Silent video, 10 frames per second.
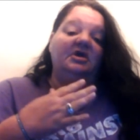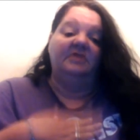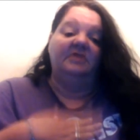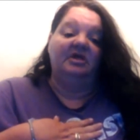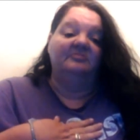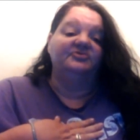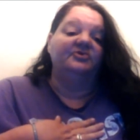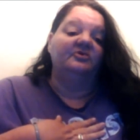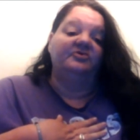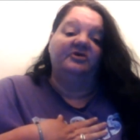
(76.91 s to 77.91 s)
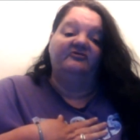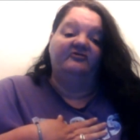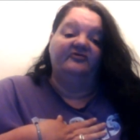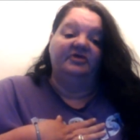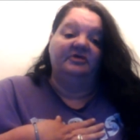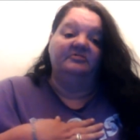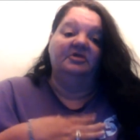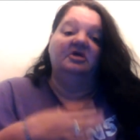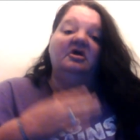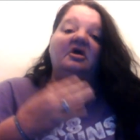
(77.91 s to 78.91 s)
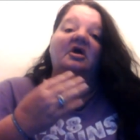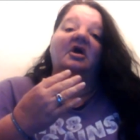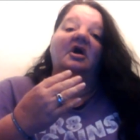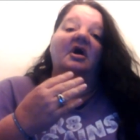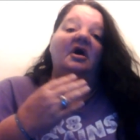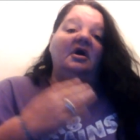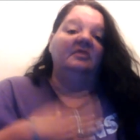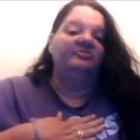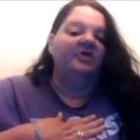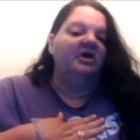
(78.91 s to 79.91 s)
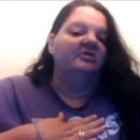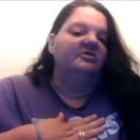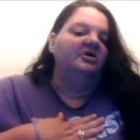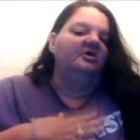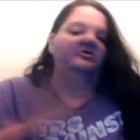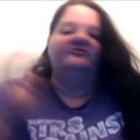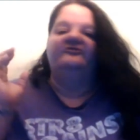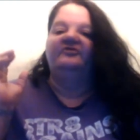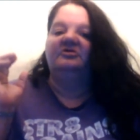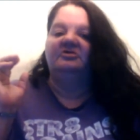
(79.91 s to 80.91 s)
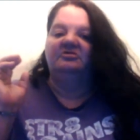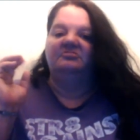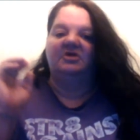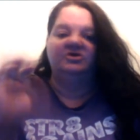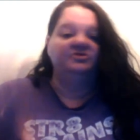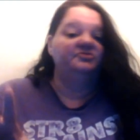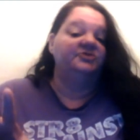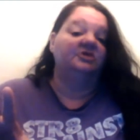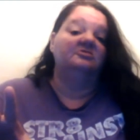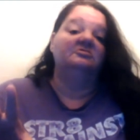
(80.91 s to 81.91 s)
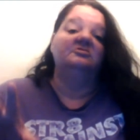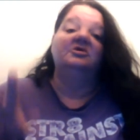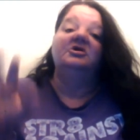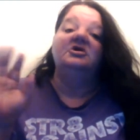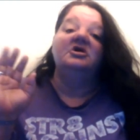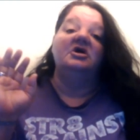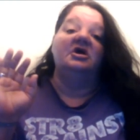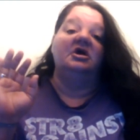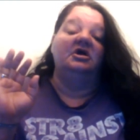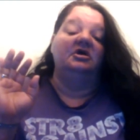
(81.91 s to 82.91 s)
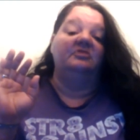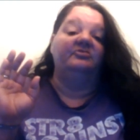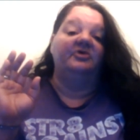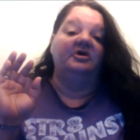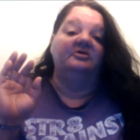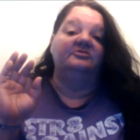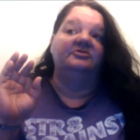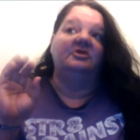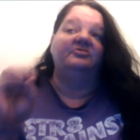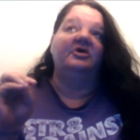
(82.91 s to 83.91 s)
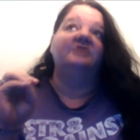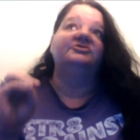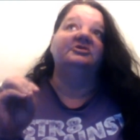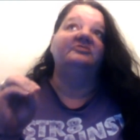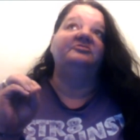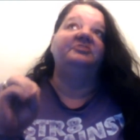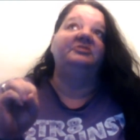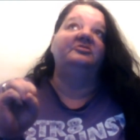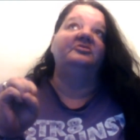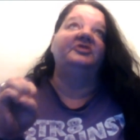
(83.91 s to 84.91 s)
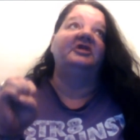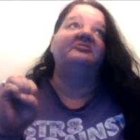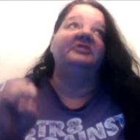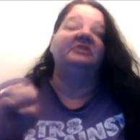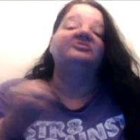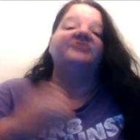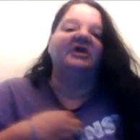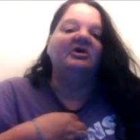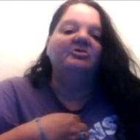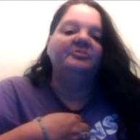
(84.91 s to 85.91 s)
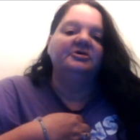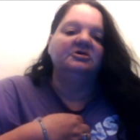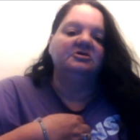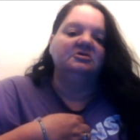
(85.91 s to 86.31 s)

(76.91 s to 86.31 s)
Um, and I'm so thankful for them. I'm proud of my YouTube channel and I'm proud. I'm proud to love the people that I've been able to help